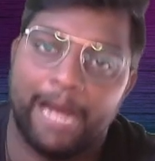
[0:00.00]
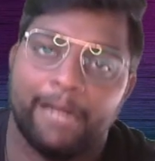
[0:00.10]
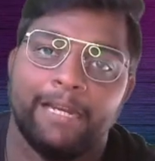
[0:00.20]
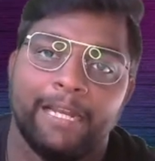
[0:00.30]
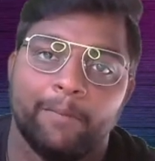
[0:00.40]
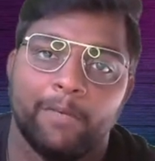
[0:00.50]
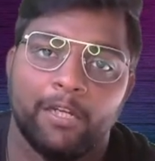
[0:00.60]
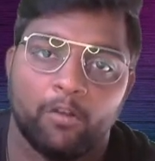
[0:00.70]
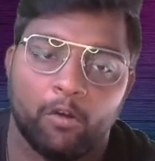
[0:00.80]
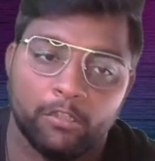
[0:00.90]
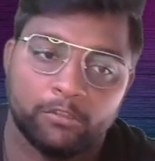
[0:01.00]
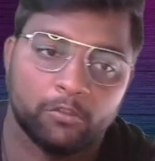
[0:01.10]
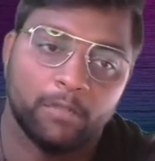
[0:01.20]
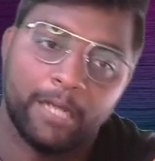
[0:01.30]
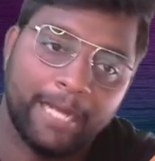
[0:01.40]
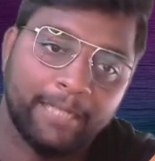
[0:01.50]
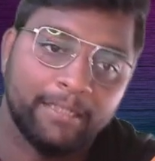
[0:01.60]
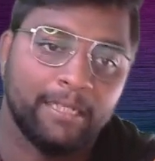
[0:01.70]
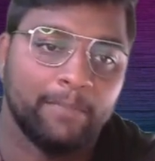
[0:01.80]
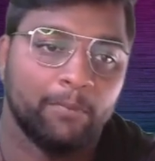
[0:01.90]
unlabeled also
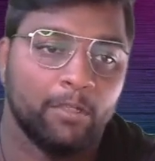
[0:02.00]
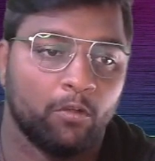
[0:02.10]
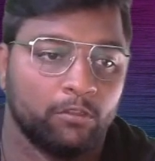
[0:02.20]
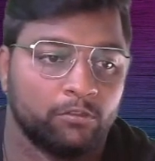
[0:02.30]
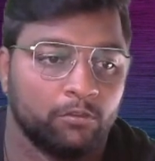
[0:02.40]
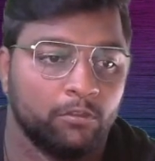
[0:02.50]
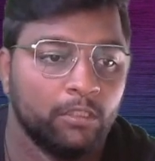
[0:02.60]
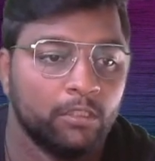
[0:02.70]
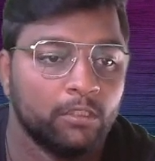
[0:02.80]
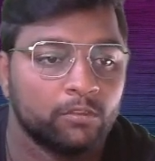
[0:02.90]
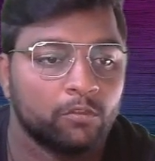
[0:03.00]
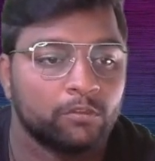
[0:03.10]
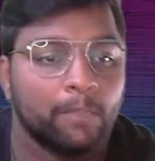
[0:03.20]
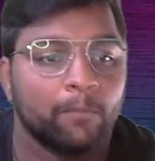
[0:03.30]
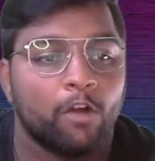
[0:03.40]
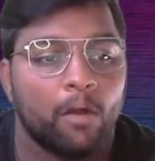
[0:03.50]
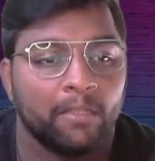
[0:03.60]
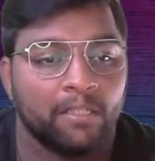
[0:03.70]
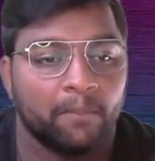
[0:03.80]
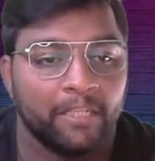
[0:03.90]
and the labeled also. So some
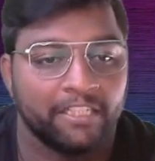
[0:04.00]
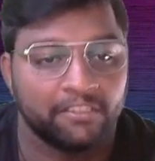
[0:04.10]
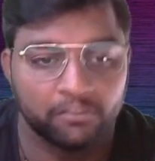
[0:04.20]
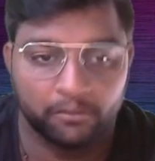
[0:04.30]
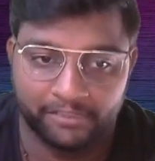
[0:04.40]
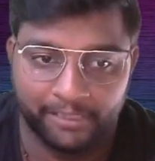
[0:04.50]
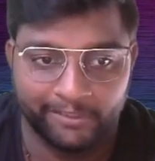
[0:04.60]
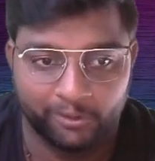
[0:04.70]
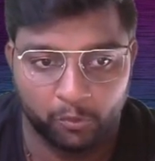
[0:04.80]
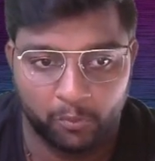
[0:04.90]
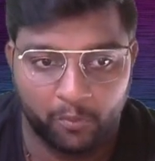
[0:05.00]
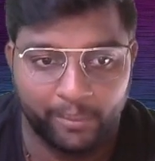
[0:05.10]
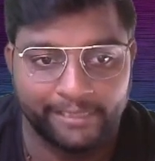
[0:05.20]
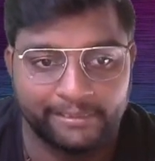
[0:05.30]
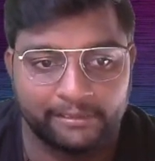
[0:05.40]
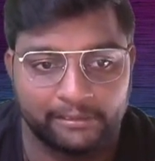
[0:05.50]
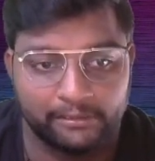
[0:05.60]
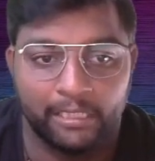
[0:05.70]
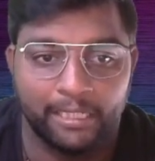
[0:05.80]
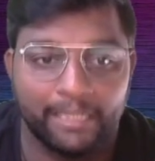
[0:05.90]
common applications of
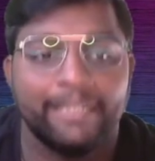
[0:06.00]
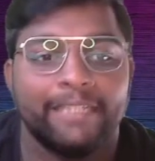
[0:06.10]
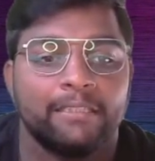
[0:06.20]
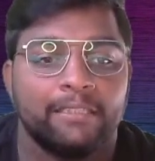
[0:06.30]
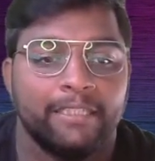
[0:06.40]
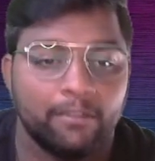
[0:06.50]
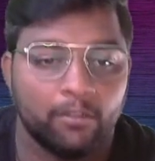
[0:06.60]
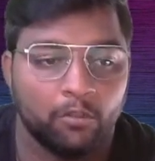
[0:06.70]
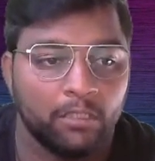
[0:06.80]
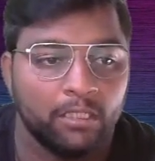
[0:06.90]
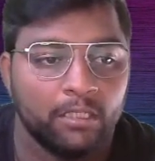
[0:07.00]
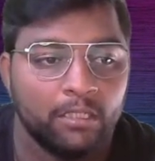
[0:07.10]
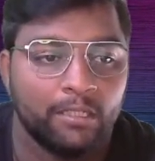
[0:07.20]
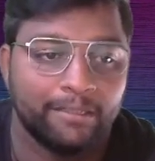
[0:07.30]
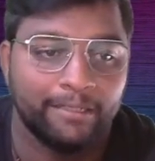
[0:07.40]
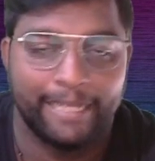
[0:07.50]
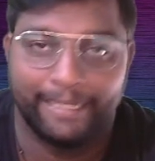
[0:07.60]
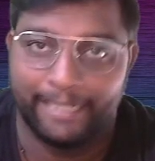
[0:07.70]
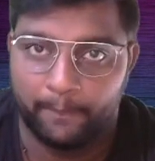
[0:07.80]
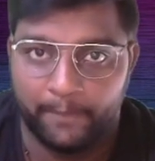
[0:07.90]
semi-supervised learning include
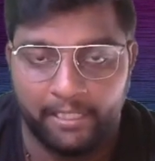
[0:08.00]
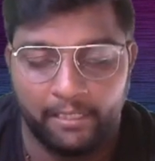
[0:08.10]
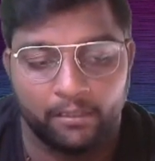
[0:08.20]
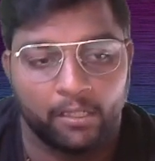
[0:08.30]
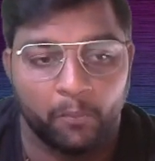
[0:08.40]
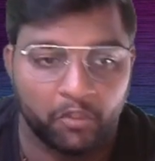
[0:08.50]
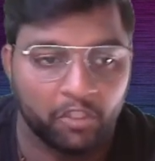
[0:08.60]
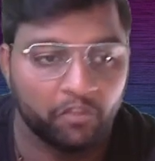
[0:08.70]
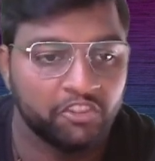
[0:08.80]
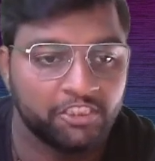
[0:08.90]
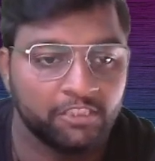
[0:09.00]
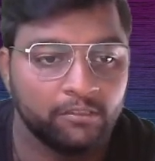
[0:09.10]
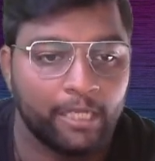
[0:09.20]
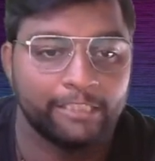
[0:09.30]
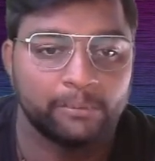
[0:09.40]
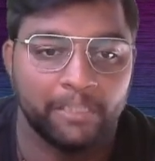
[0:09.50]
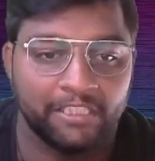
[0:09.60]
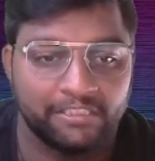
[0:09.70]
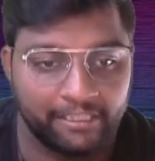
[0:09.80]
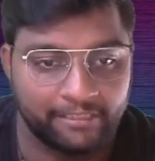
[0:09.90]
NLP, computer vision, and
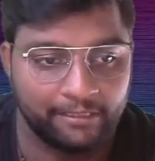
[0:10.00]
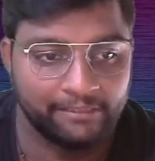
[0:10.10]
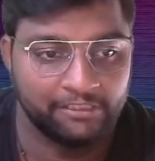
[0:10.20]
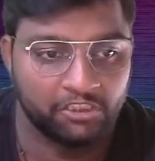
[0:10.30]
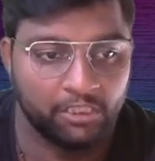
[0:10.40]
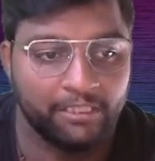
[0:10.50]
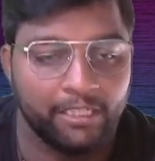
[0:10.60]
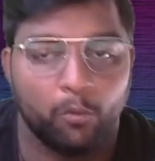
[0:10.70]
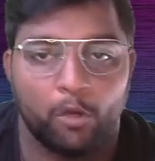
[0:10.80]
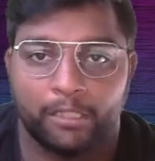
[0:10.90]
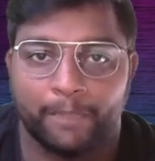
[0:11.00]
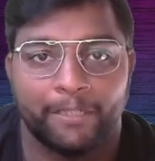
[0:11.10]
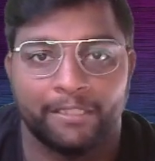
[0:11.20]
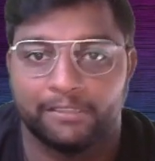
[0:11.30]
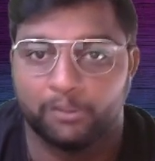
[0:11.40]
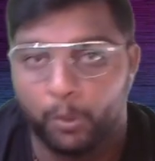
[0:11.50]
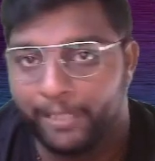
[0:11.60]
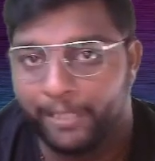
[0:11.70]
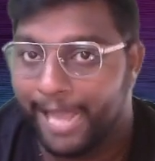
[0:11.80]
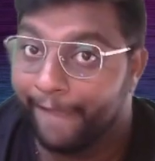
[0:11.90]
speech recognition. Here what happens, you will
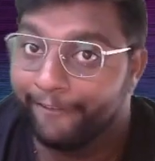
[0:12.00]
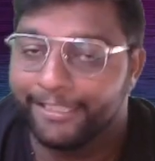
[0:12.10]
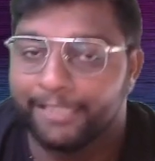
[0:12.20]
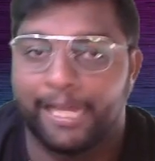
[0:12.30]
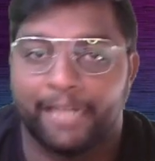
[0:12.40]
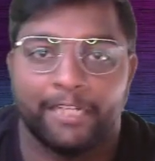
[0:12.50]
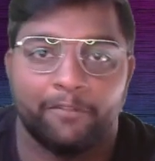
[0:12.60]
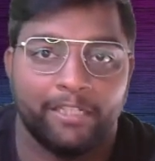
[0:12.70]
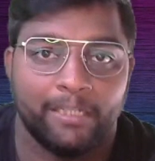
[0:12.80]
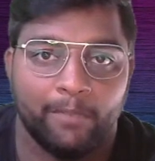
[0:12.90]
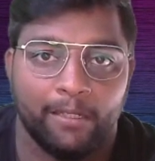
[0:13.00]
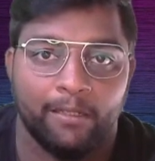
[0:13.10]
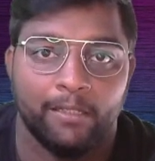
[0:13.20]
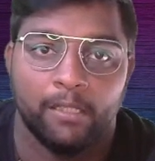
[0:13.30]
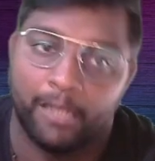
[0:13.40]
be having the target variable,